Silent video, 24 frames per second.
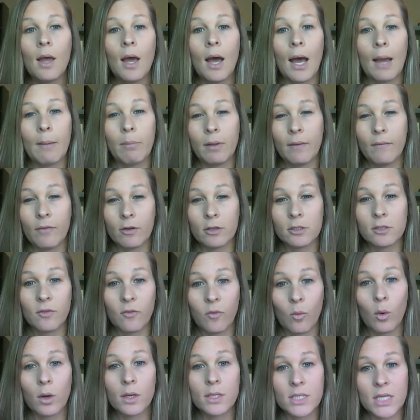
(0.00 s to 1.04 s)
I believe there's
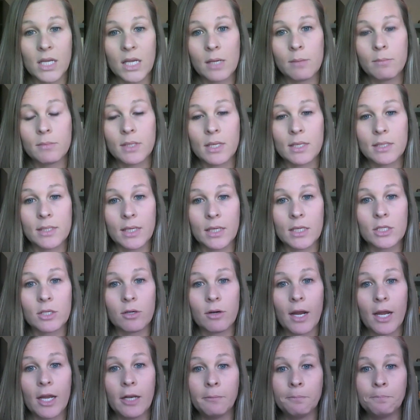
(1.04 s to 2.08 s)
4 teams in 6th
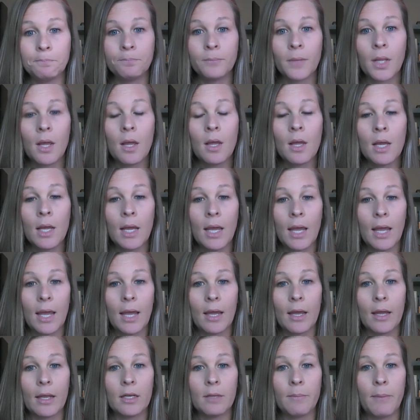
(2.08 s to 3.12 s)
grade,
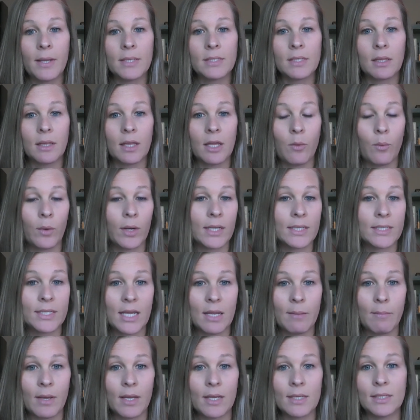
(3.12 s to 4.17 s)
and basically what a
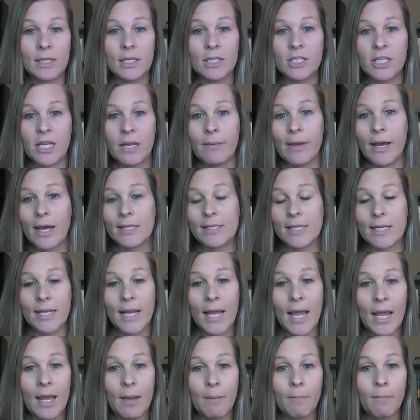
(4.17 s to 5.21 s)
team is, each team has a
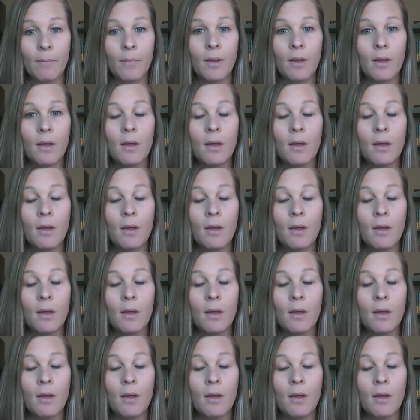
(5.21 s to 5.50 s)
name.